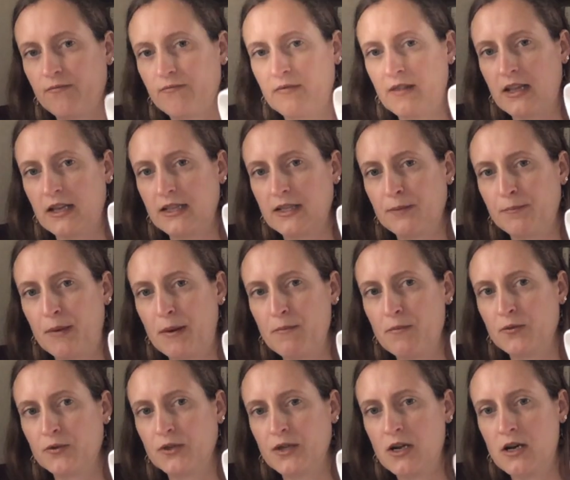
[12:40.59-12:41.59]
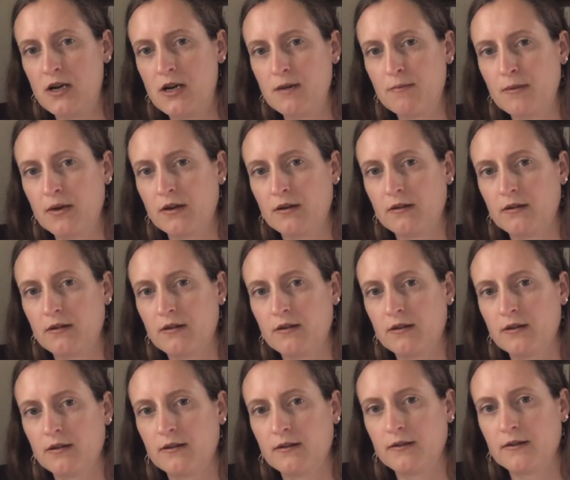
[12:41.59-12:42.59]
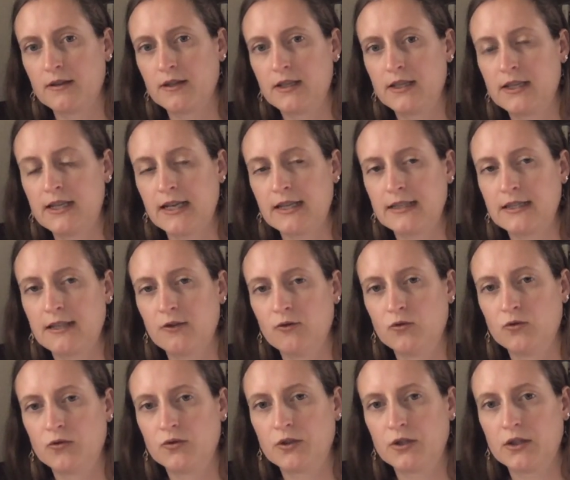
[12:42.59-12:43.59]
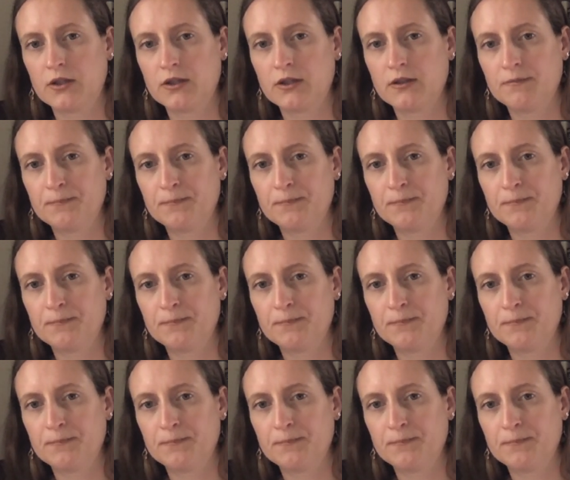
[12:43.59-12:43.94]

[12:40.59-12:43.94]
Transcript: this a bit more time and get it all done.